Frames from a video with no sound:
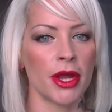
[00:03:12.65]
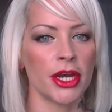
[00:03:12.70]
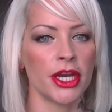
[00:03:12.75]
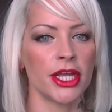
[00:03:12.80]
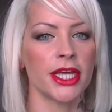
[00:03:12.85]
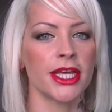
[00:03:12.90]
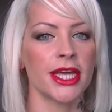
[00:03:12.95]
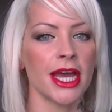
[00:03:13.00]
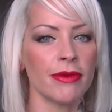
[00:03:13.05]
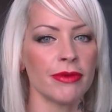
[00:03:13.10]
and
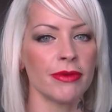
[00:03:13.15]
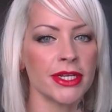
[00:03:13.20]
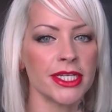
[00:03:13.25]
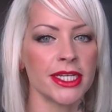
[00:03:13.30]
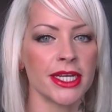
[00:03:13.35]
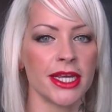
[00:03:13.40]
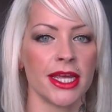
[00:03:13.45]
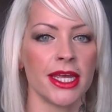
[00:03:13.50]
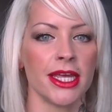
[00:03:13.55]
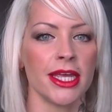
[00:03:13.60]
you can
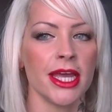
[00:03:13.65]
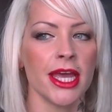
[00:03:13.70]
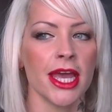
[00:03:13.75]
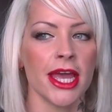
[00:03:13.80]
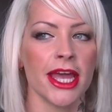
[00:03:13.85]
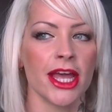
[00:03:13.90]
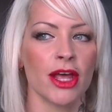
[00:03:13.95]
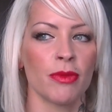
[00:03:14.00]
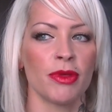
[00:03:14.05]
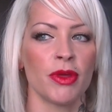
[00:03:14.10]
guarantee
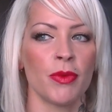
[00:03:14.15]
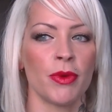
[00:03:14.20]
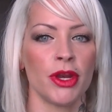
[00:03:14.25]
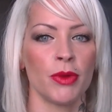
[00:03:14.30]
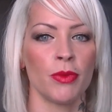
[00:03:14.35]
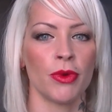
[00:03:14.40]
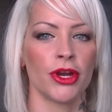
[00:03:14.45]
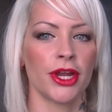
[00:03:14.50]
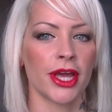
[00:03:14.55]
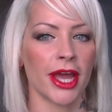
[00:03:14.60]
it'll be when
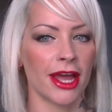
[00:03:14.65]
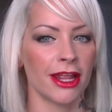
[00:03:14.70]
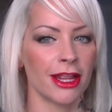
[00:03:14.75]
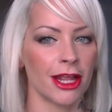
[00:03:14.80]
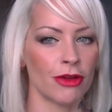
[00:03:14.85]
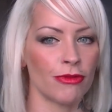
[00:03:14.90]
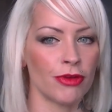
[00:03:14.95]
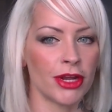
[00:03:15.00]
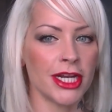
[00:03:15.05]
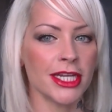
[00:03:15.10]
you want to get in
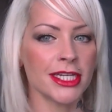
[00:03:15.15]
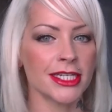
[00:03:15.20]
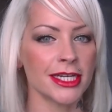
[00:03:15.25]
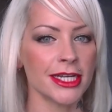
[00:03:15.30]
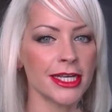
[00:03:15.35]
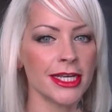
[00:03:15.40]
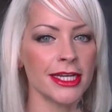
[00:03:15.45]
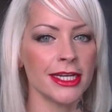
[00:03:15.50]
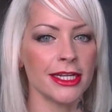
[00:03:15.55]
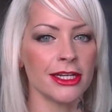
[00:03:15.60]
that really
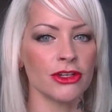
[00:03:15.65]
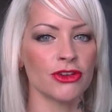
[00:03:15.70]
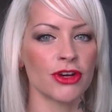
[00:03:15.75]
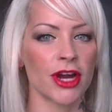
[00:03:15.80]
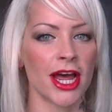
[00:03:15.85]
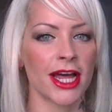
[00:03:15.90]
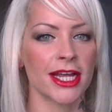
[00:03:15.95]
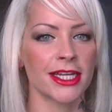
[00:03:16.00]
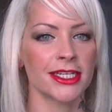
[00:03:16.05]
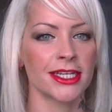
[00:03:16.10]
slinky little
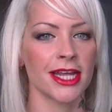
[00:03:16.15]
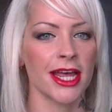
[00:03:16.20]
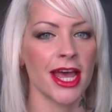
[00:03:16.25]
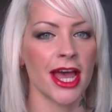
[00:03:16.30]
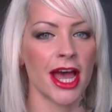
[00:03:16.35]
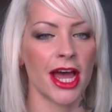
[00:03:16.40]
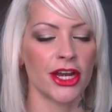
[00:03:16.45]
dress